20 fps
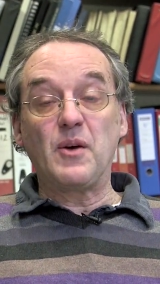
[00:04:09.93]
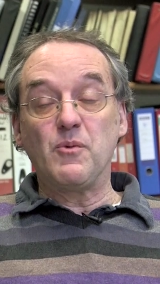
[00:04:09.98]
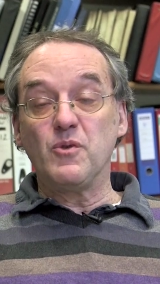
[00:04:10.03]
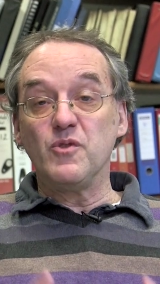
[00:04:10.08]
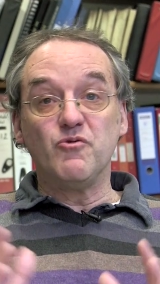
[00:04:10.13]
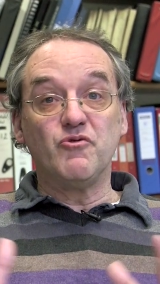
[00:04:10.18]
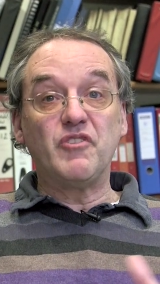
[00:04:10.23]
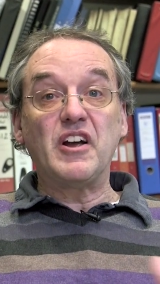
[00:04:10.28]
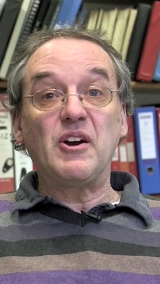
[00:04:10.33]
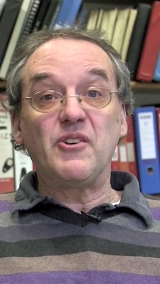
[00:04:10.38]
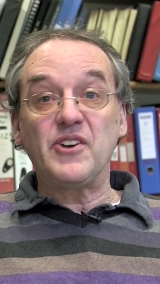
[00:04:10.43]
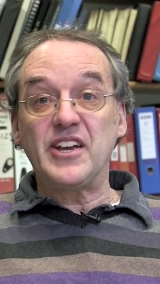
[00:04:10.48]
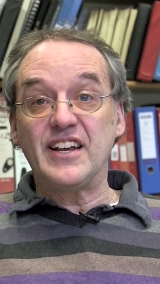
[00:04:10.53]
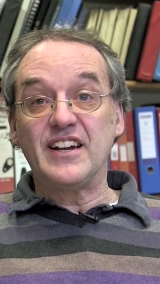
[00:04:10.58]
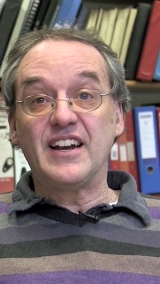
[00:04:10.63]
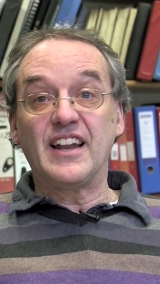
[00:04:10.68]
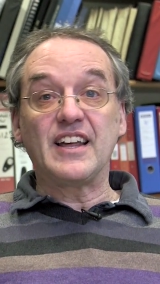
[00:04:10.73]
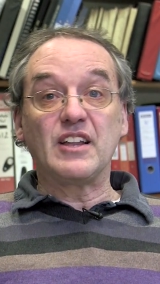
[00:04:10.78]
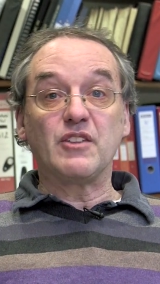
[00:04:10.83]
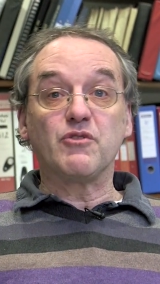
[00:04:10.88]
They wouldn't vary
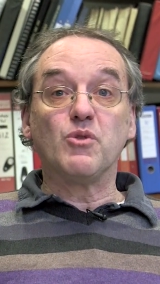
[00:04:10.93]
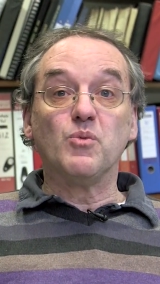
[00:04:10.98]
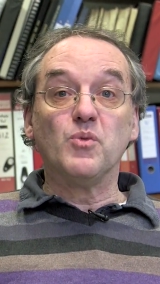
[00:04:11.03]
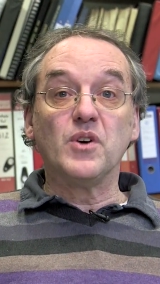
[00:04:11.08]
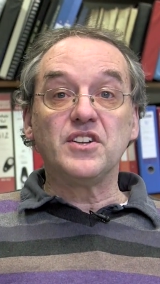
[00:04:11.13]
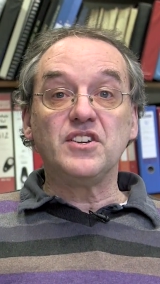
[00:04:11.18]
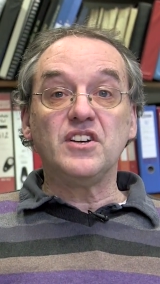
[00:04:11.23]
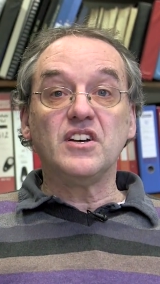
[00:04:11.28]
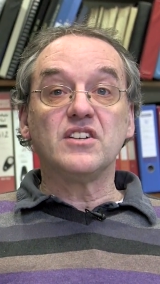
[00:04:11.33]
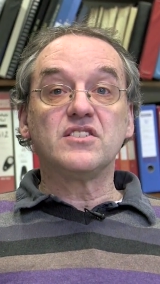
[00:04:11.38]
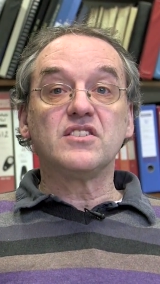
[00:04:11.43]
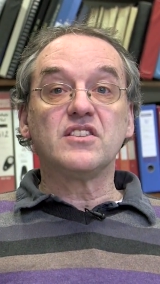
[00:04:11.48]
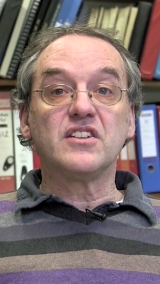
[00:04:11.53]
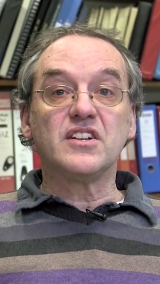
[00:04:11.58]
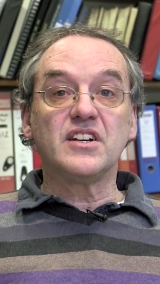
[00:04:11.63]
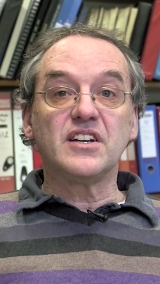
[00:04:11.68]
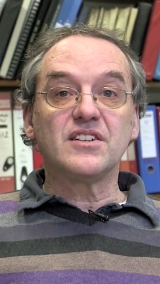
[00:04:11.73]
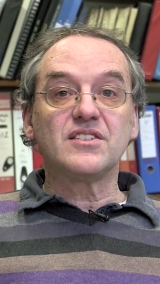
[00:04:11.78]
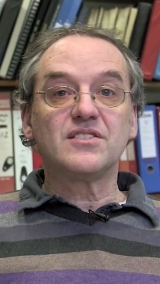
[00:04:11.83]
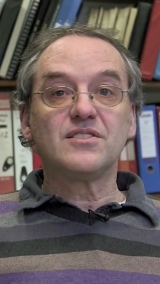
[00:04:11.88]
in length from one year to
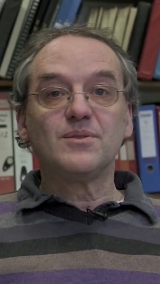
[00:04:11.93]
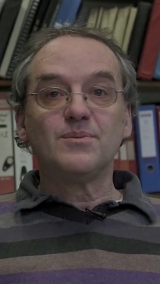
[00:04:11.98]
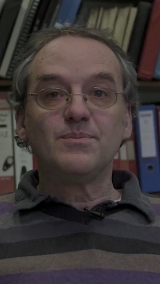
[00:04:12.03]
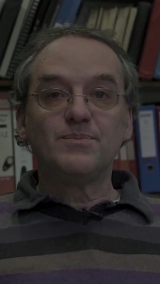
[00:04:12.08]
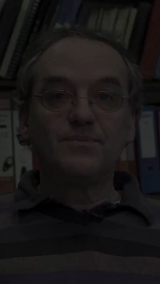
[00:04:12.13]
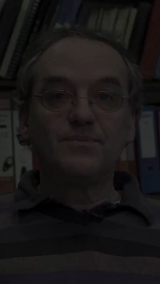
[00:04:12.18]
the next.